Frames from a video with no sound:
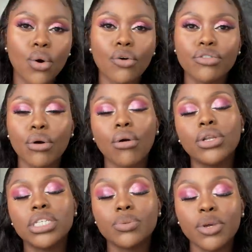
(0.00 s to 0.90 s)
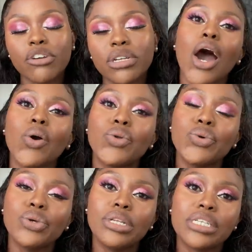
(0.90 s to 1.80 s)
of the Holy Spirit. How do
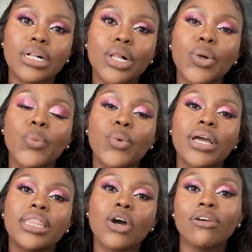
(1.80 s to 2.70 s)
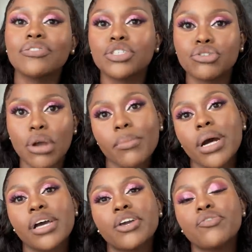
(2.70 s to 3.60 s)
you deal with office
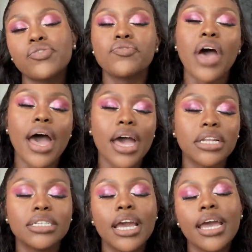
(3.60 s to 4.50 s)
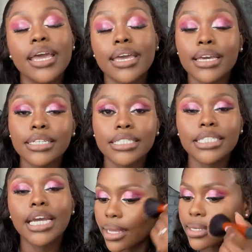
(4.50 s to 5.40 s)
drama if you've had any?
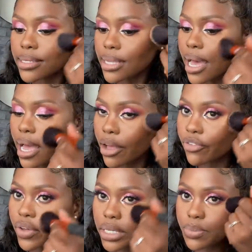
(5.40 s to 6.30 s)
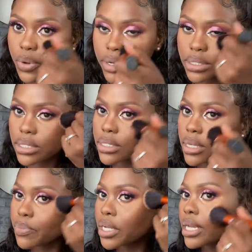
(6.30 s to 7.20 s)
Yes, I have experienced
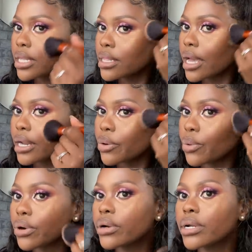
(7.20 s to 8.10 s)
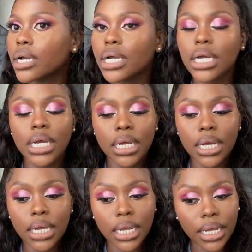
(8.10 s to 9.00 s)
something like that at work
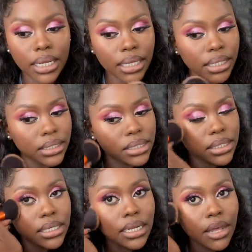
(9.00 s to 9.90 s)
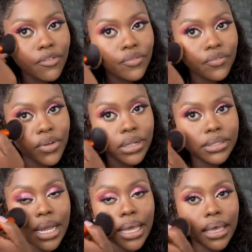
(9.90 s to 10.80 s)
and I felt
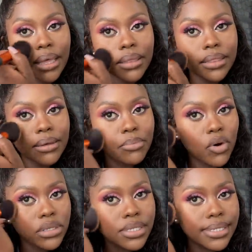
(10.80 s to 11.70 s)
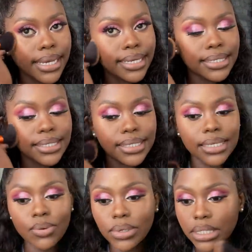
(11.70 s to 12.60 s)
like the boss lady
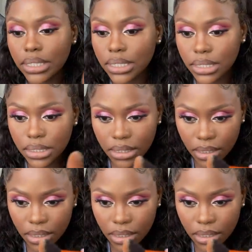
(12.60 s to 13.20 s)
was just